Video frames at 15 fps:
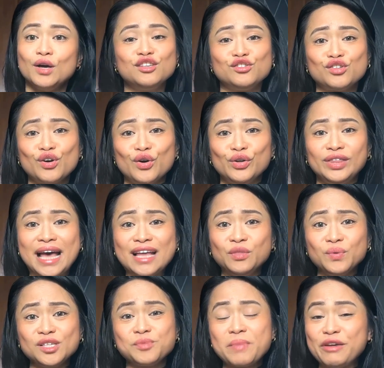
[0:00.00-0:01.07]
So that
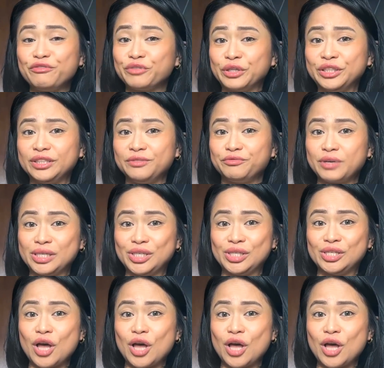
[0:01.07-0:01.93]
was my first impression